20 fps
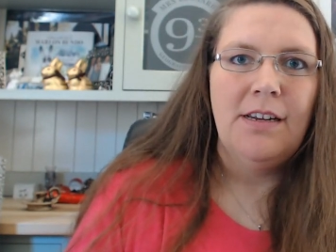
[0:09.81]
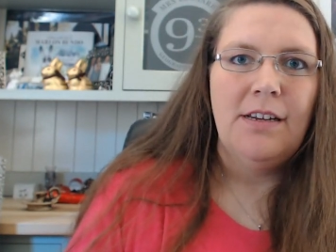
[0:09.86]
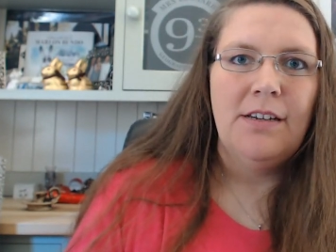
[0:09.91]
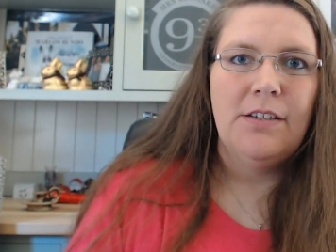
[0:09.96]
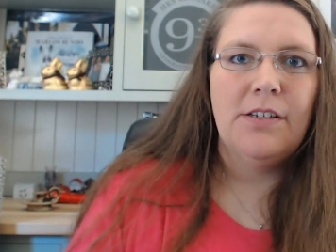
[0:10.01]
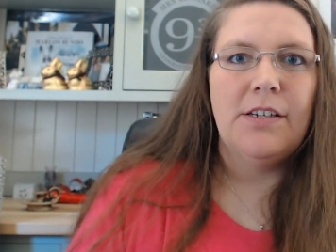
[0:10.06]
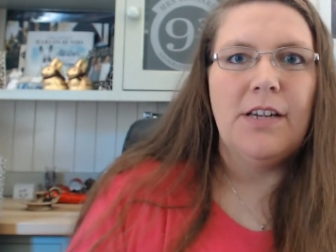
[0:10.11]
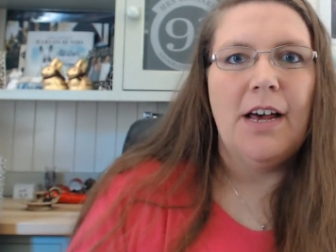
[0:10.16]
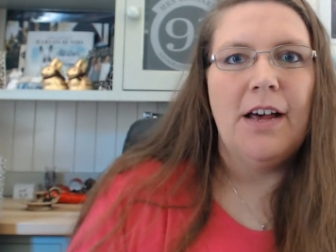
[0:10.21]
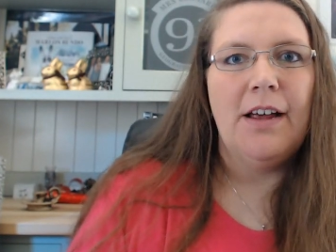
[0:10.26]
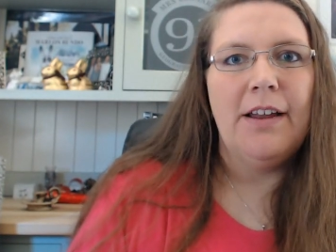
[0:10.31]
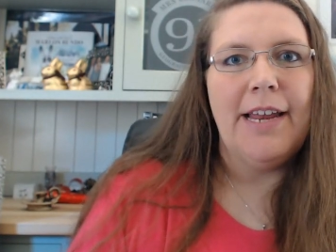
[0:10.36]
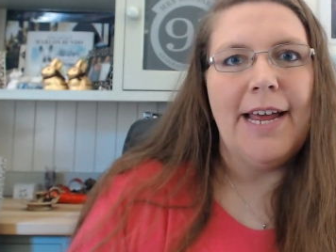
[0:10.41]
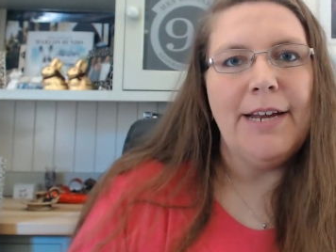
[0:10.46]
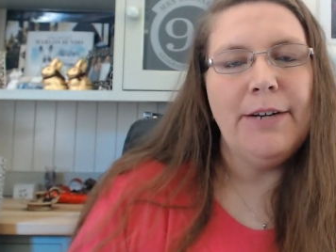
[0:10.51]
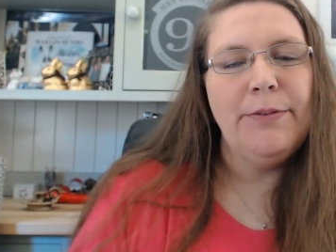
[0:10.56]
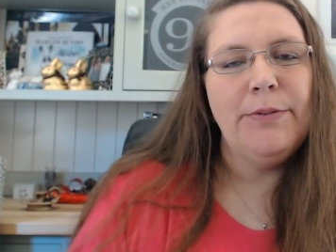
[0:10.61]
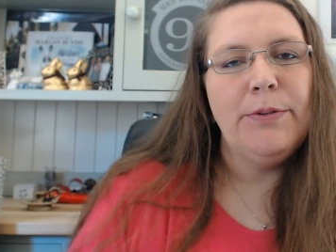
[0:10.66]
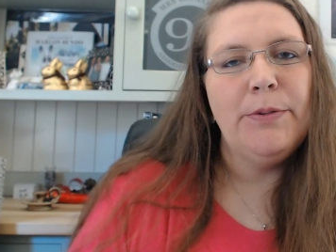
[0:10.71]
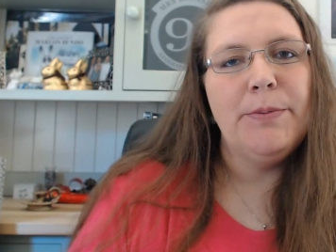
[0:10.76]
So our
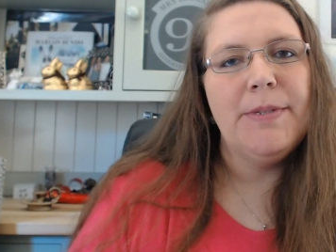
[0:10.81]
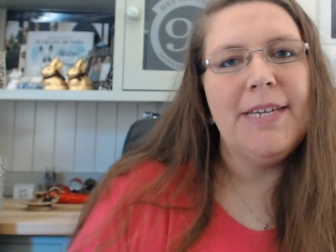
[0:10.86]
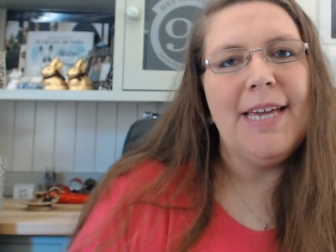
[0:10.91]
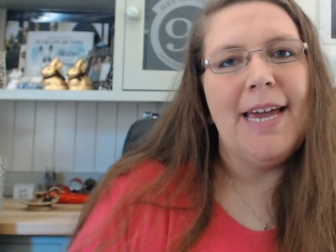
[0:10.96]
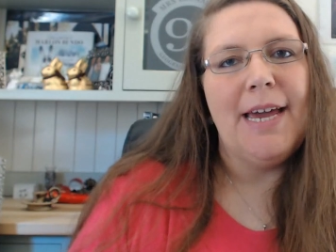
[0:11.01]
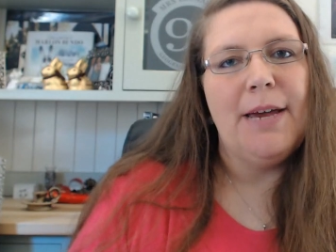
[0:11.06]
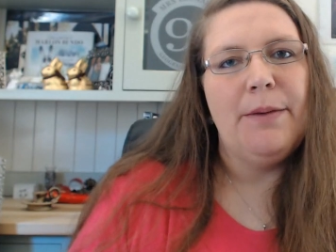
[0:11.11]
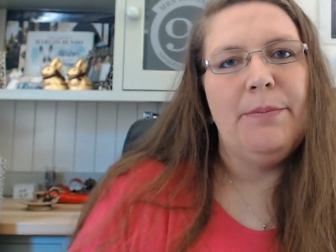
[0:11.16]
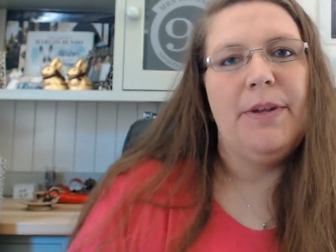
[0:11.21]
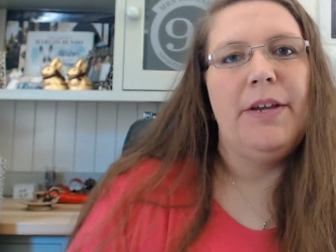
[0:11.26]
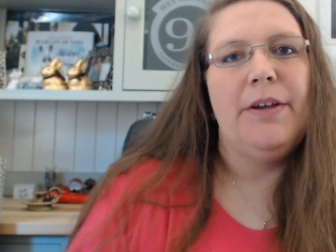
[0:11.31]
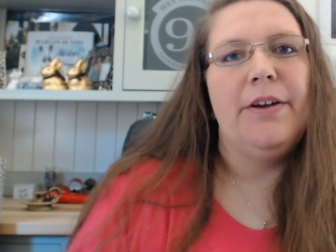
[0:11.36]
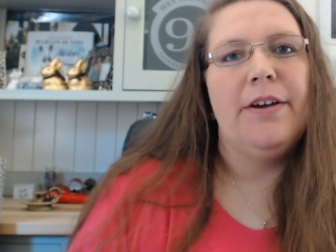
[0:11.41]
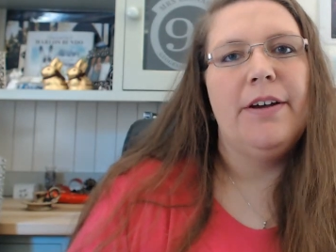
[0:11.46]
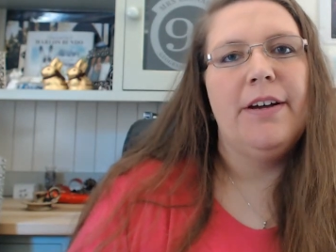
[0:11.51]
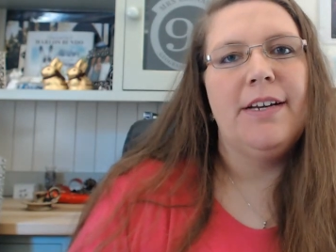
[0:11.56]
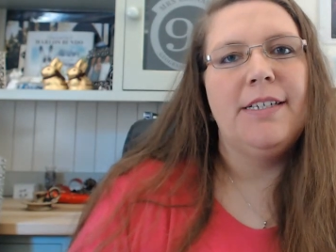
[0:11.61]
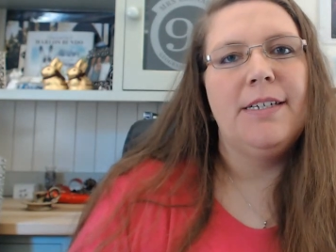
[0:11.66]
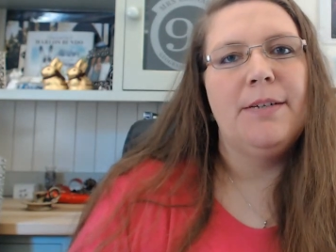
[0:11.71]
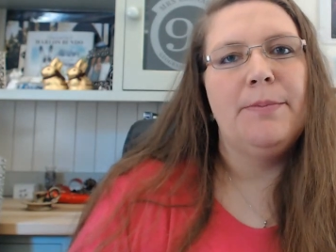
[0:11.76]
landforms can be
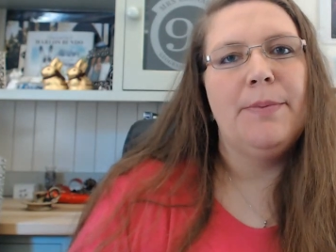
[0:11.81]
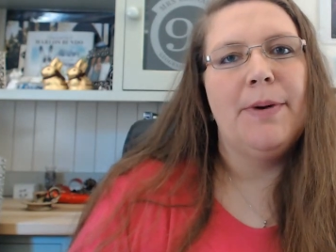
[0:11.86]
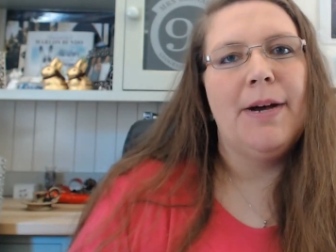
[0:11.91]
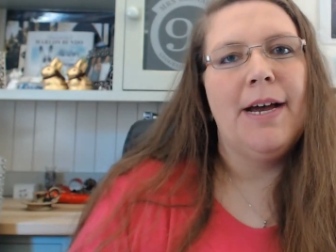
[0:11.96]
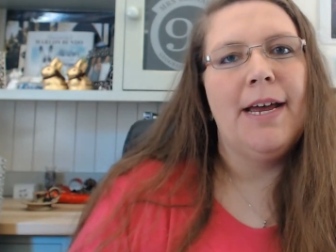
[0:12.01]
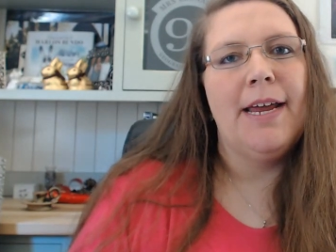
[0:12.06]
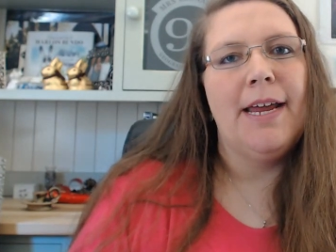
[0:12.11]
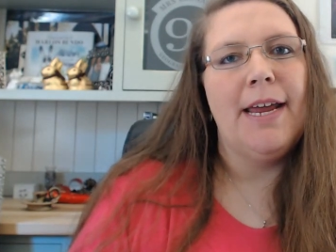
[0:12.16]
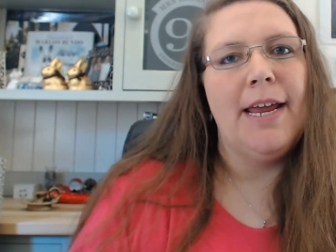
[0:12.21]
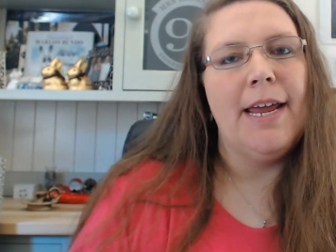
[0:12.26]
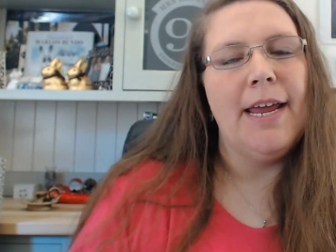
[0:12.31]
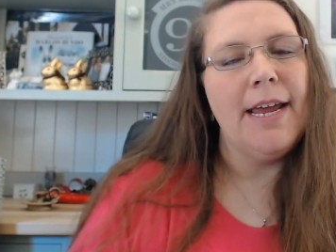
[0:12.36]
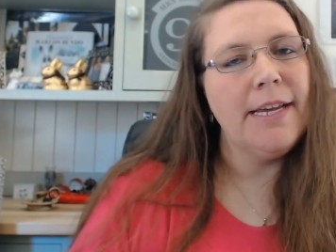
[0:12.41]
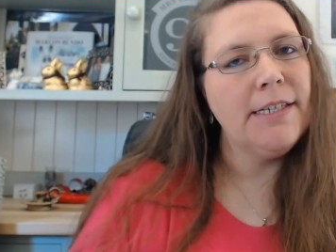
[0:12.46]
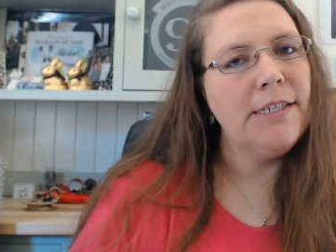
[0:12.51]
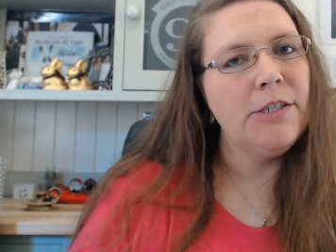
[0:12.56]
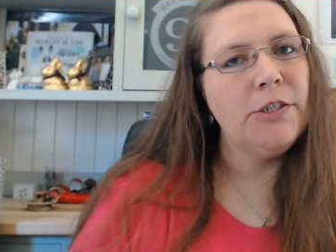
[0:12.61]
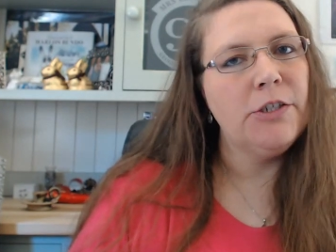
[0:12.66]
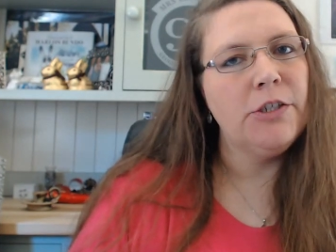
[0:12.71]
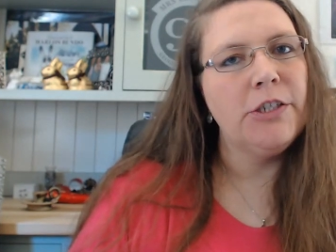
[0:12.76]
created by
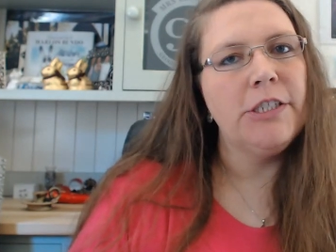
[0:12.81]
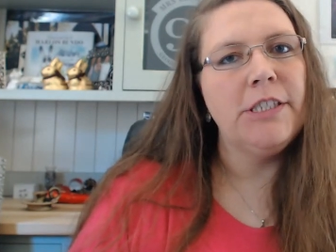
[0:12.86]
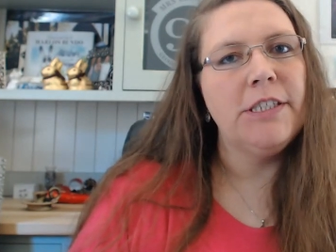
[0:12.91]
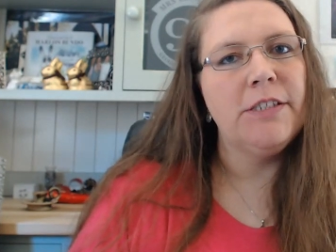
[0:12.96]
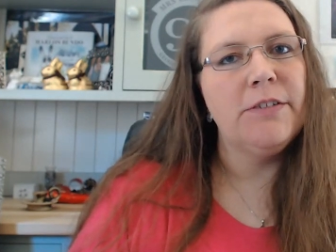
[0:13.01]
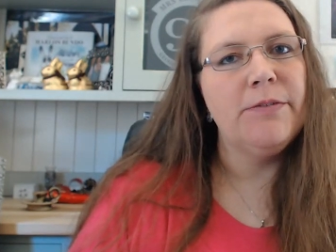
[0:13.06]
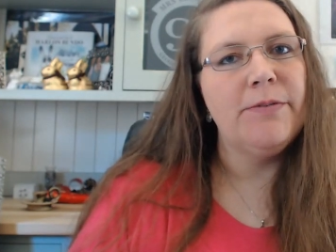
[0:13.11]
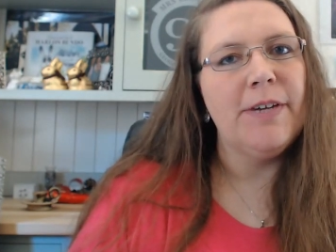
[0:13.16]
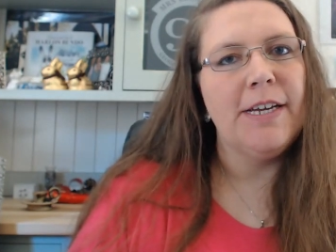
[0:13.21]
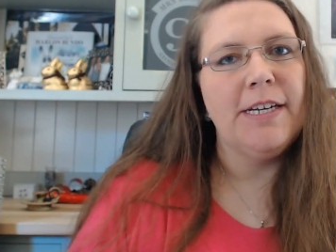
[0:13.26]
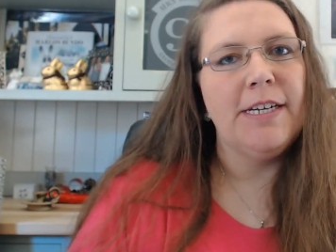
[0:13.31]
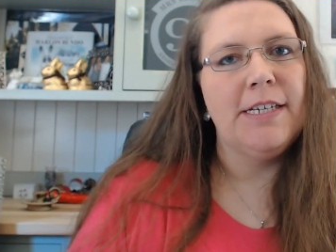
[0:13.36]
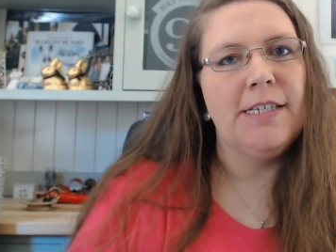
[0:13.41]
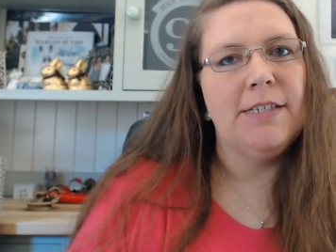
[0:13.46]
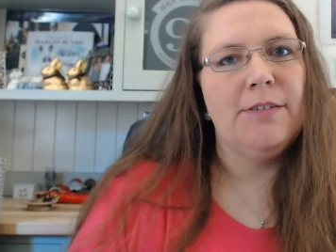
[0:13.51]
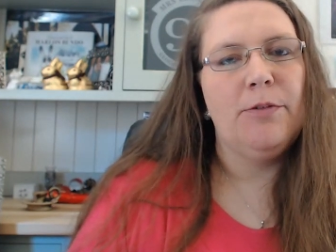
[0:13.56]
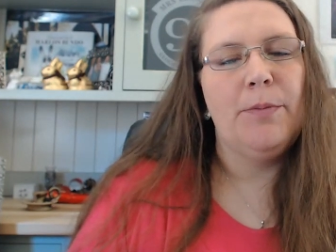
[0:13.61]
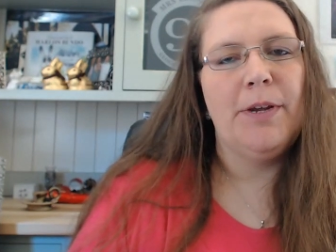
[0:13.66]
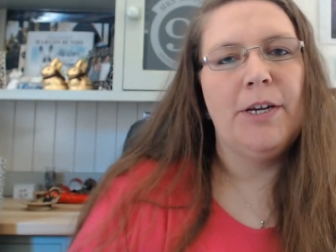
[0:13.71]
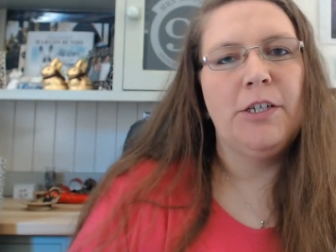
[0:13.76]
extrusive igneous
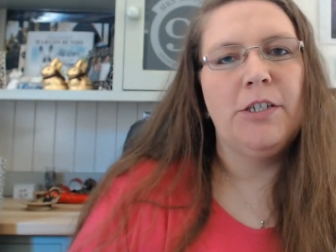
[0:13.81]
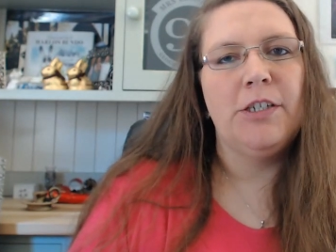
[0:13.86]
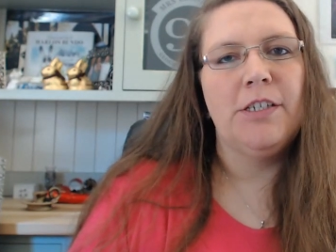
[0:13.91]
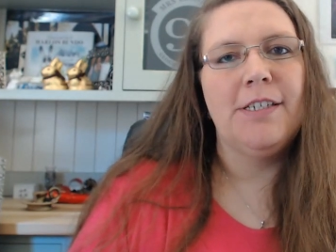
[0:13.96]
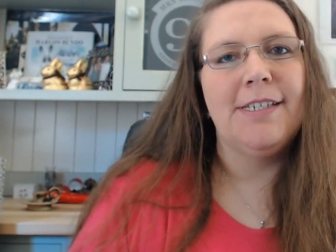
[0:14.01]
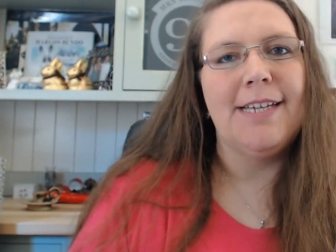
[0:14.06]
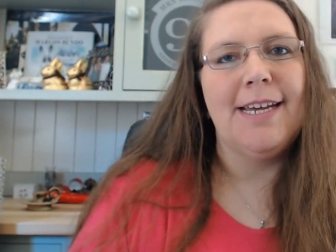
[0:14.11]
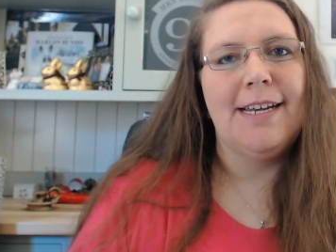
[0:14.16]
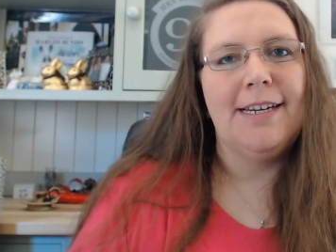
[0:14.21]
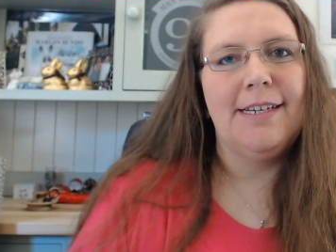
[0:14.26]
formations and